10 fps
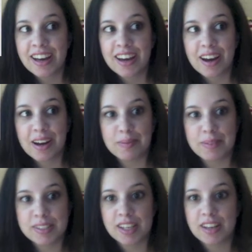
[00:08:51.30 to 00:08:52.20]

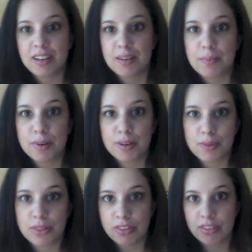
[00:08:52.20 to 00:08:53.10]
a book
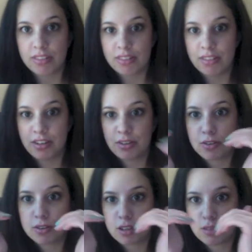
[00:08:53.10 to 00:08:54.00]
with, it
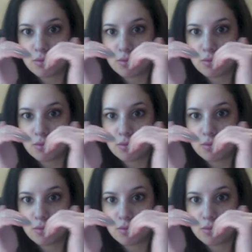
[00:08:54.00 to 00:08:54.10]
goes like,